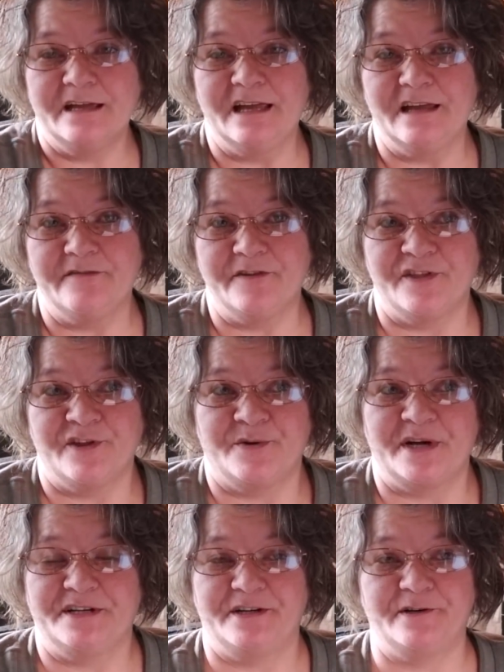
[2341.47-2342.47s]
Even though I
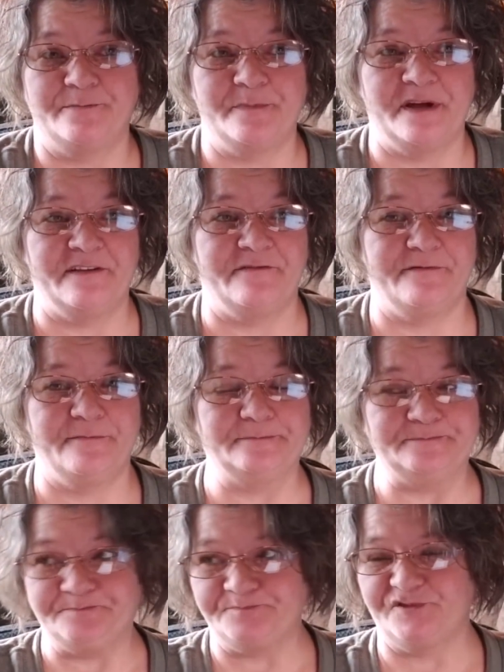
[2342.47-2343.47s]
turn
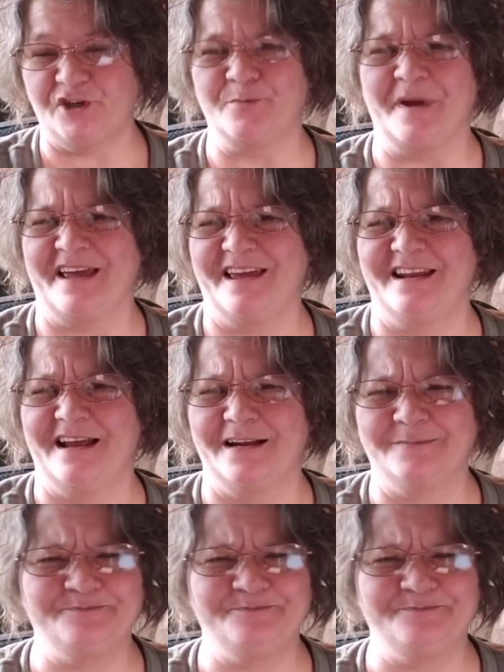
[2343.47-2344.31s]
my heat on.